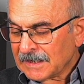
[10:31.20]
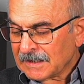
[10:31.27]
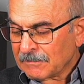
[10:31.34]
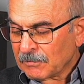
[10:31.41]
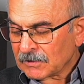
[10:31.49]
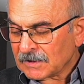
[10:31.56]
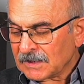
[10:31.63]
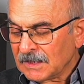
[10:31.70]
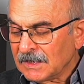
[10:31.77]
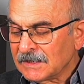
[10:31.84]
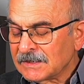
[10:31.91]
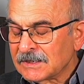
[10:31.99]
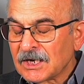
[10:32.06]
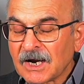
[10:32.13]
but
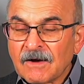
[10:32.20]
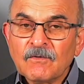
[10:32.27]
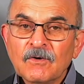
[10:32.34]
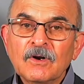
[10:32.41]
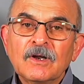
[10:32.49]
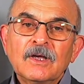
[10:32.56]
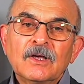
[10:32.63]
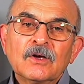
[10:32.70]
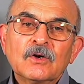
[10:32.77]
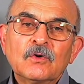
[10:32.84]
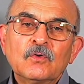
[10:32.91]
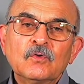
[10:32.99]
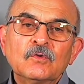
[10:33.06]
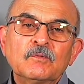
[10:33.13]
this travel
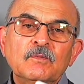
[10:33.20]
could